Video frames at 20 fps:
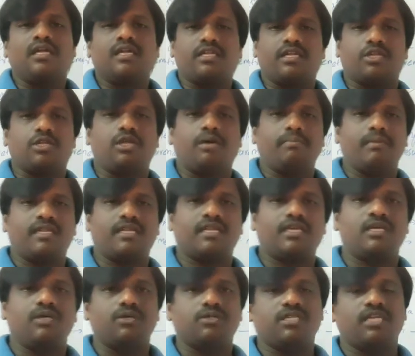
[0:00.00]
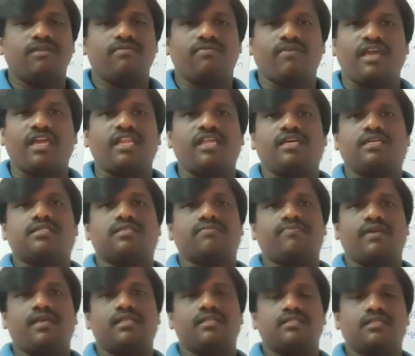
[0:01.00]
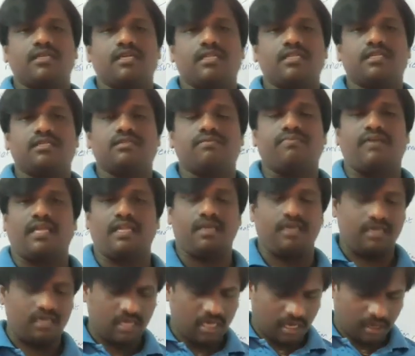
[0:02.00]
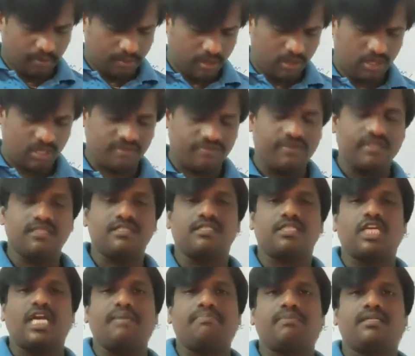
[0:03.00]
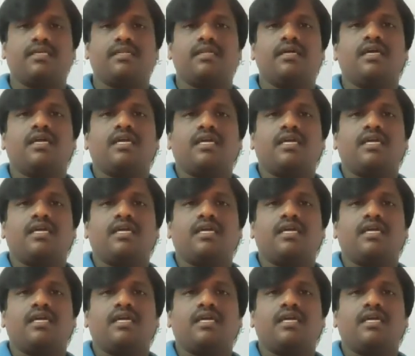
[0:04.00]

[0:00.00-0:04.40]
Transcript: Trigonometry used in various fields. It is very beautiful chapter.